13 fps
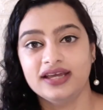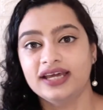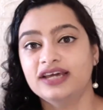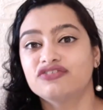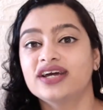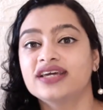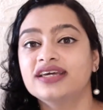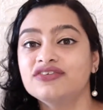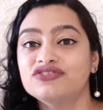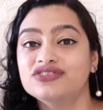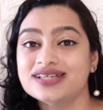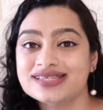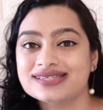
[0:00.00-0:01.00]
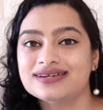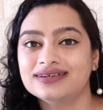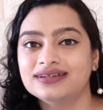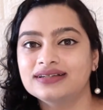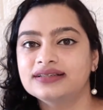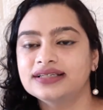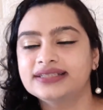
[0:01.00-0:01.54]
if I give this
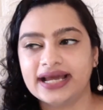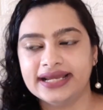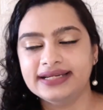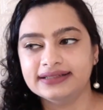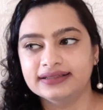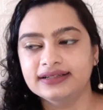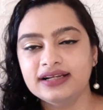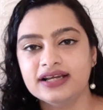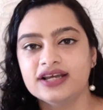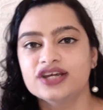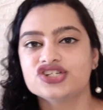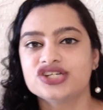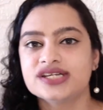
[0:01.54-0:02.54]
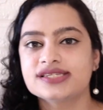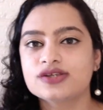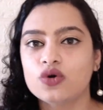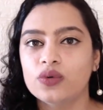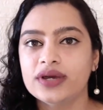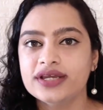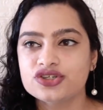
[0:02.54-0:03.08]
girl the title, she is
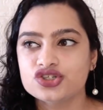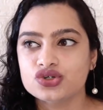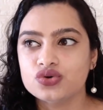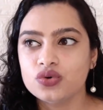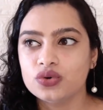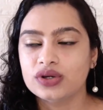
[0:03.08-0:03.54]
going to